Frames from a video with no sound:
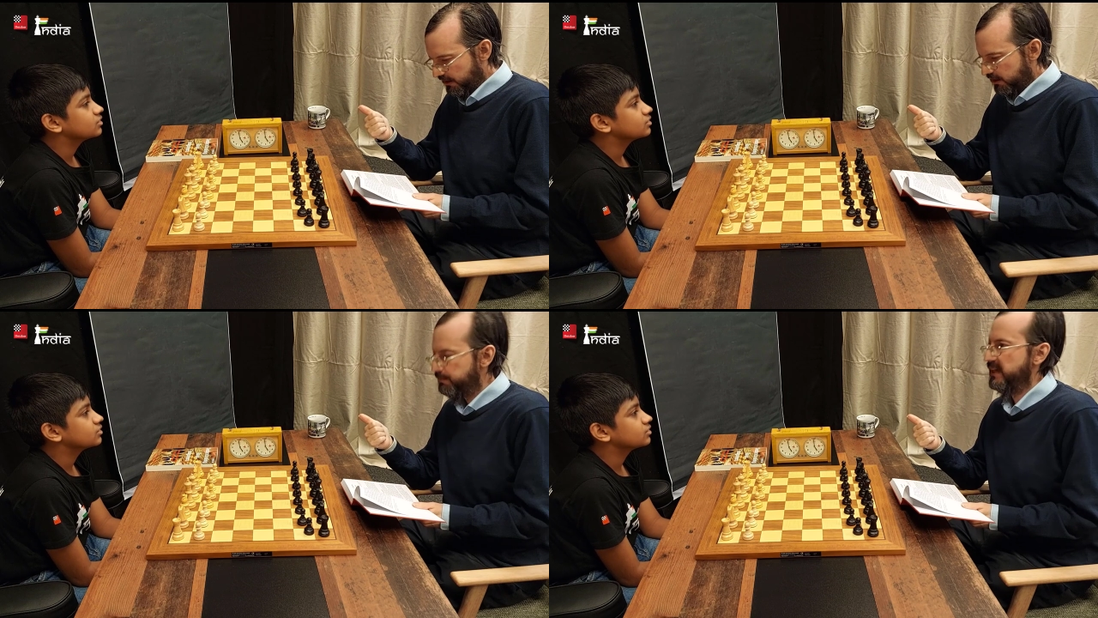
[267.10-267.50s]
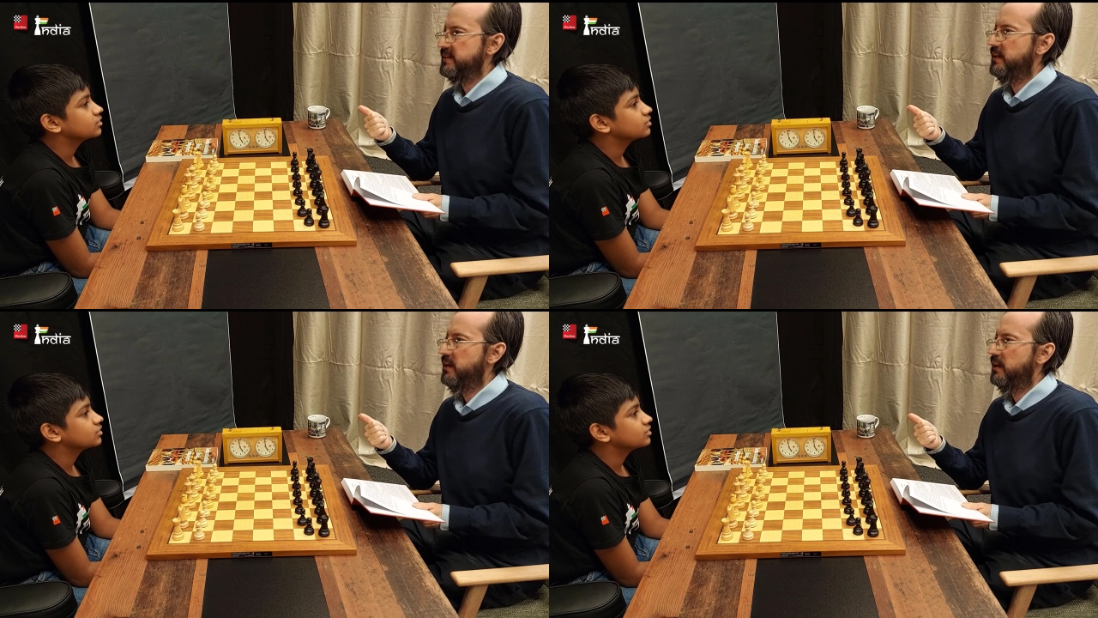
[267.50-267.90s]
Speaker 1: Spassky
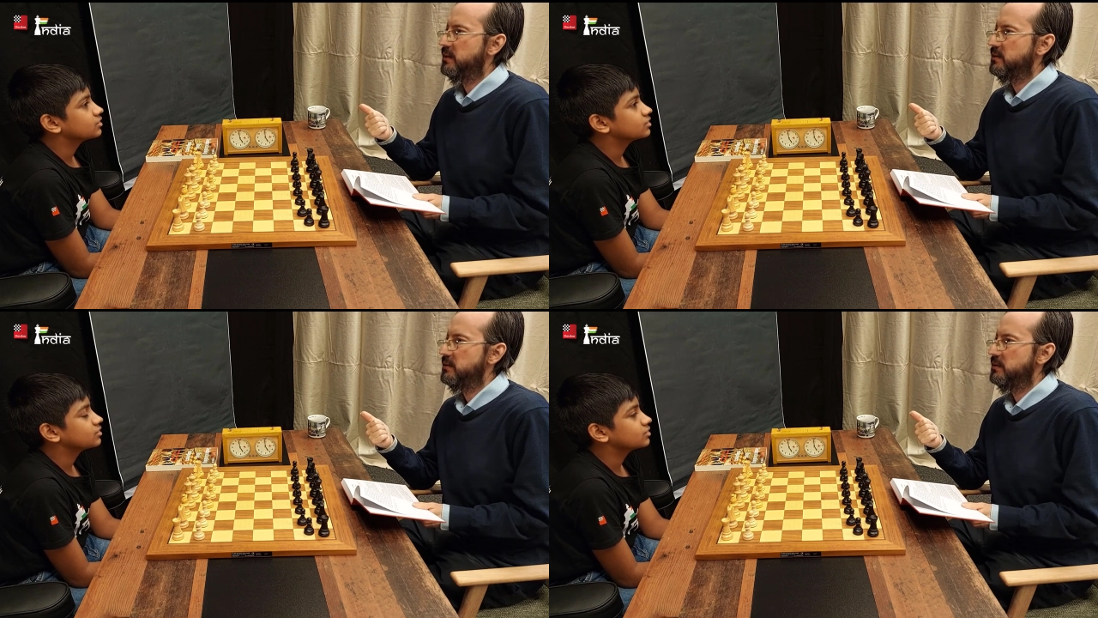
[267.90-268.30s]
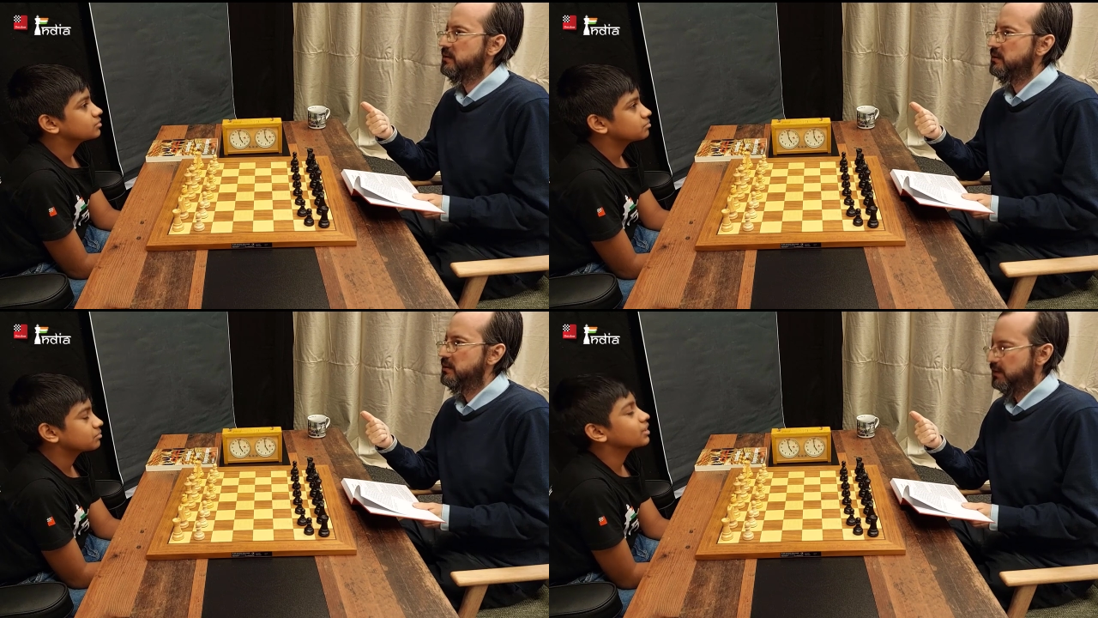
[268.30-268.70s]
and
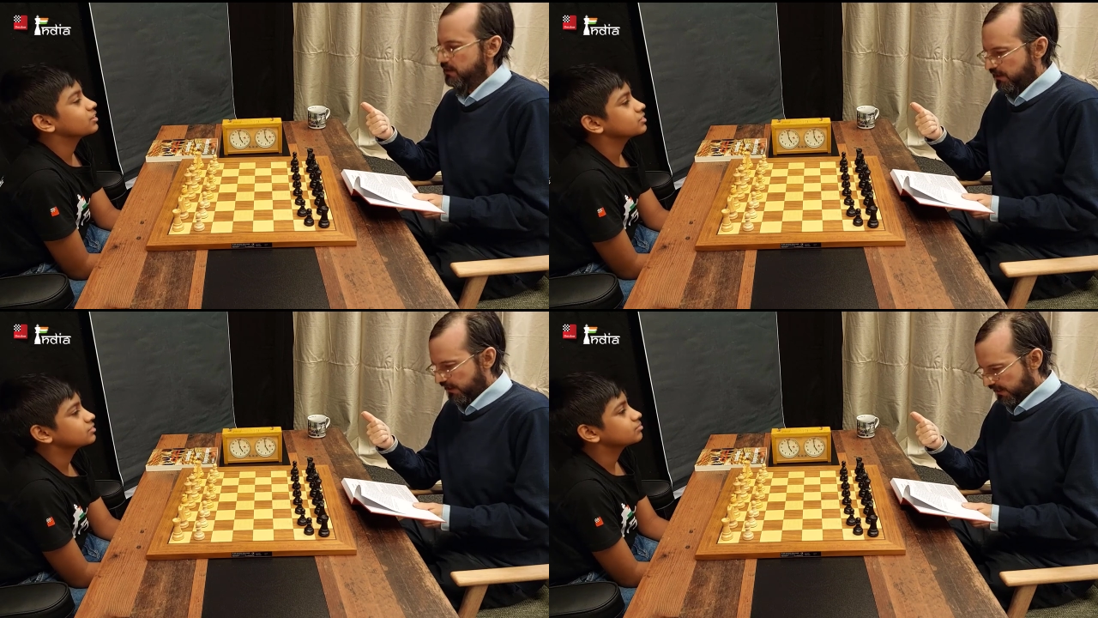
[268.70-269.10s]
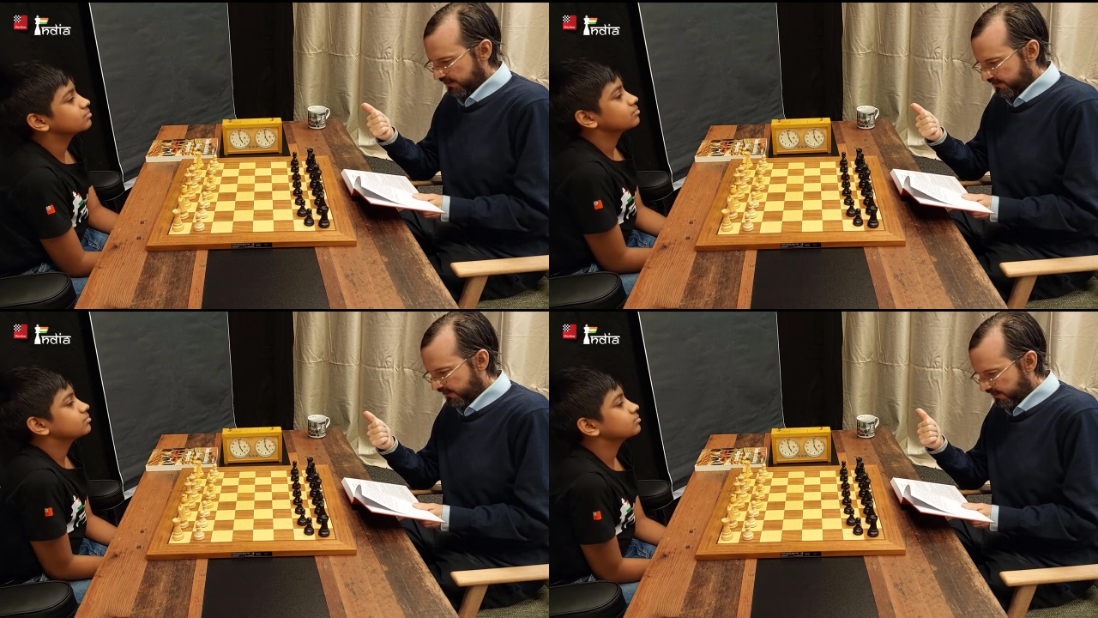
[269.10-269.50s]
Yeah.
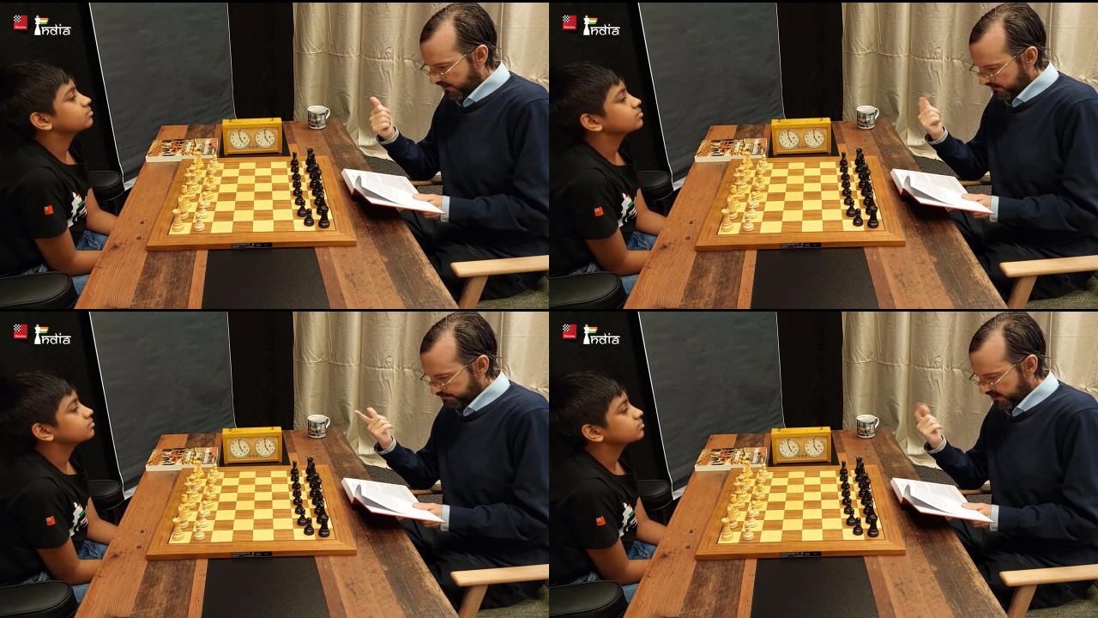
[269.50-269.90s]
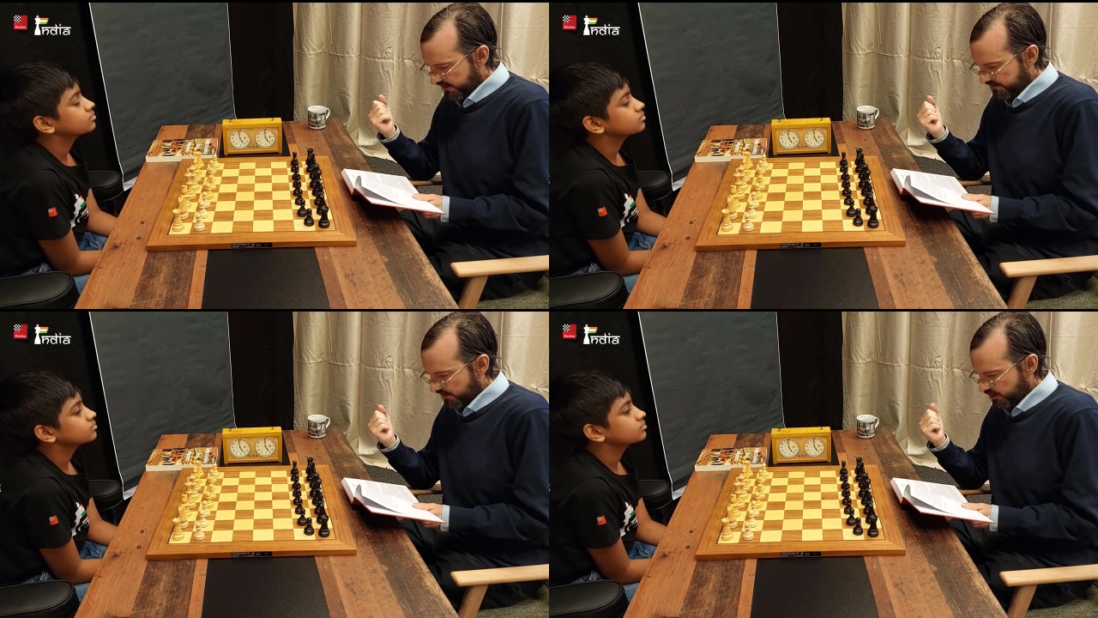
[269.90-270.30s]
Other
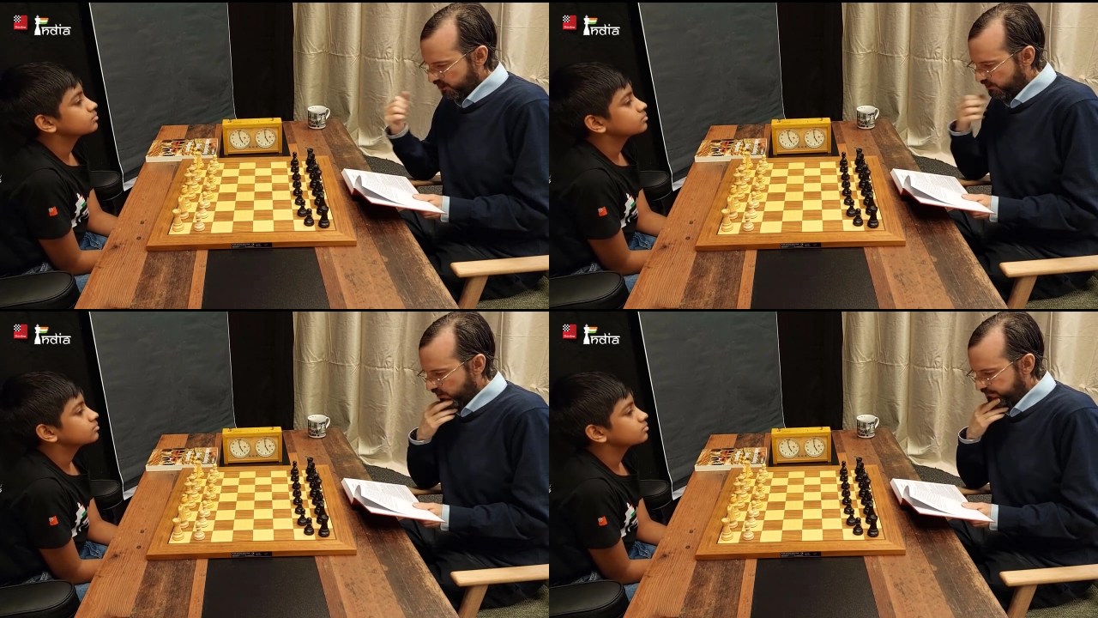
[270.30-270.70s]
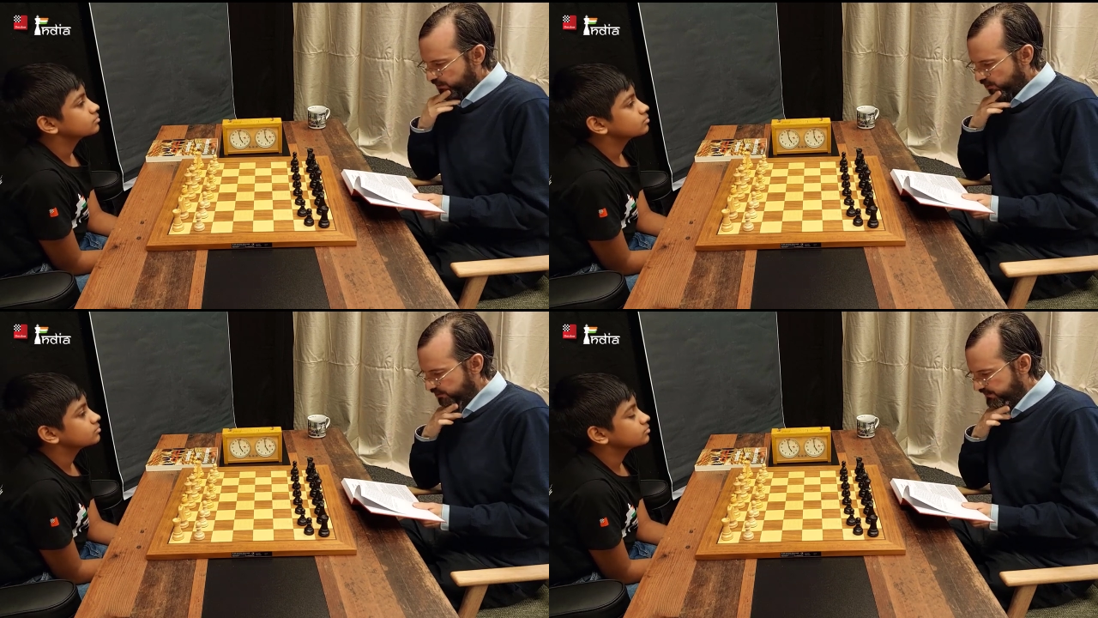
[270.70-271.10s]
players are Shirov,
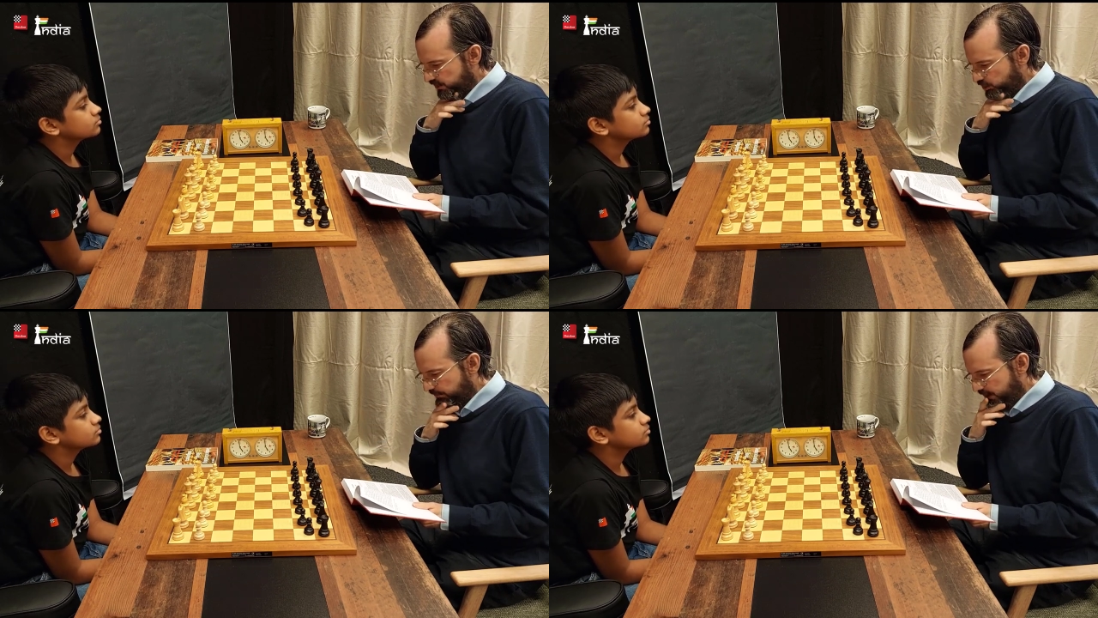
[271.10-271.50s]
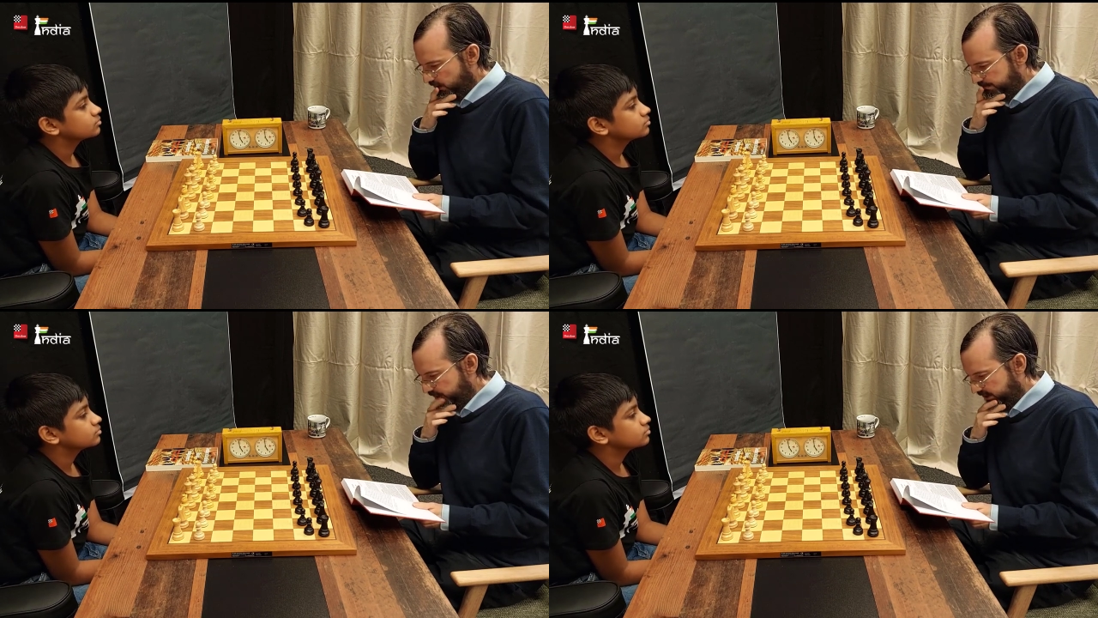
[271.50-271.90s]
Morozevich, Topalov,